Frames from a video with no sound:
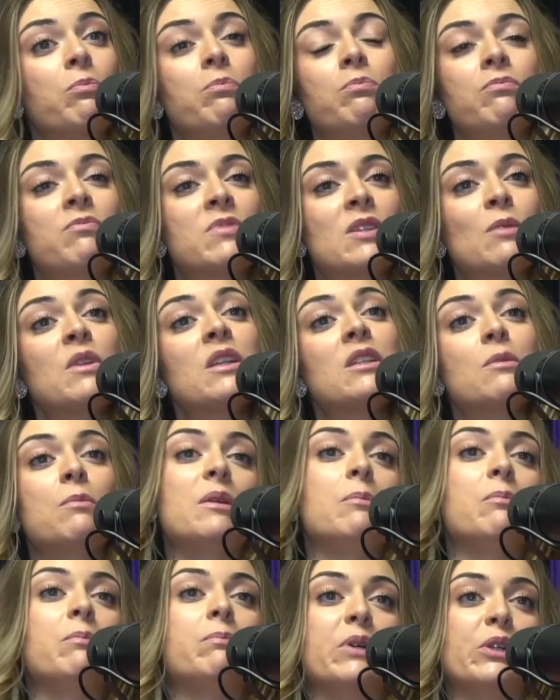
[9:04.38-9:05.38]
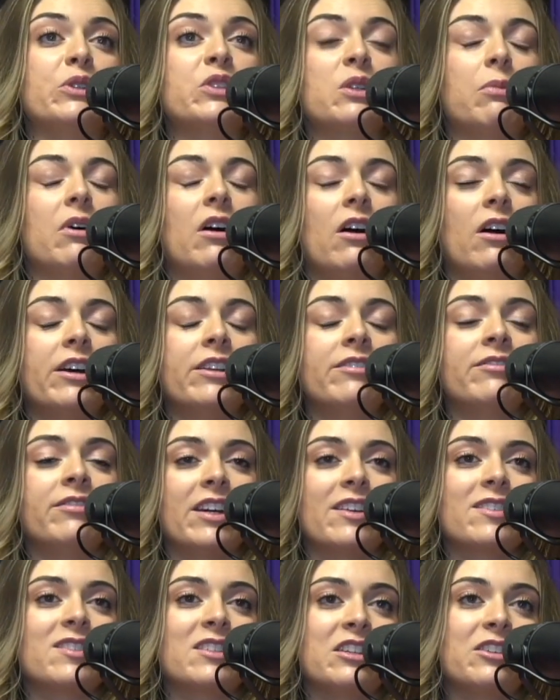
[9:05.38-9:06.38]
something to be built upon
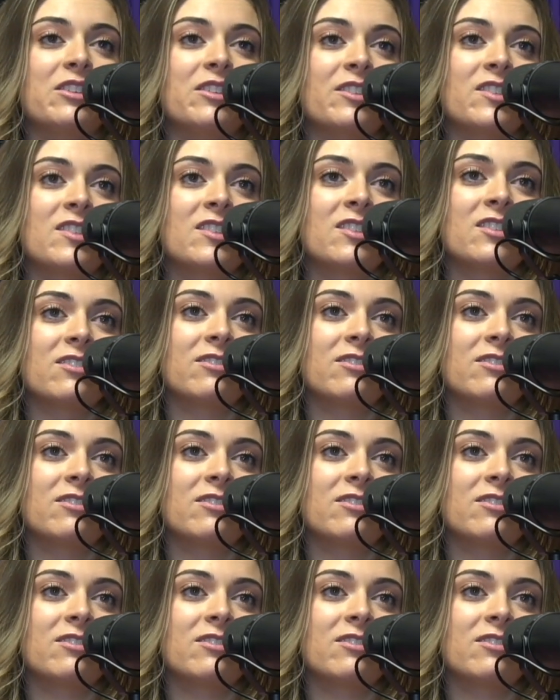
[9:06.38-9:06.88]
as the years